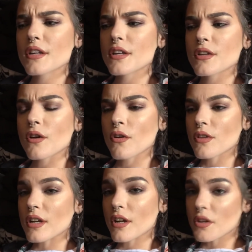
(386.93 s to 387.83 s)
You know,
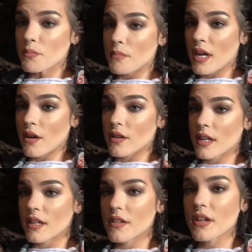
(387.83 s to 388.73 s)
like, are you
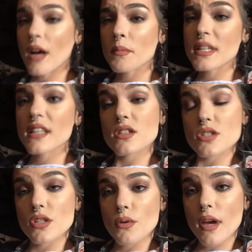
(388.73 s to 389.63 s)
married? How many
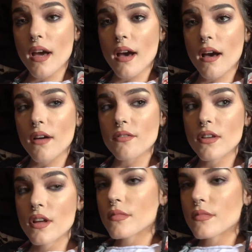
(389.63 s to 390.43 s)
kids do you have?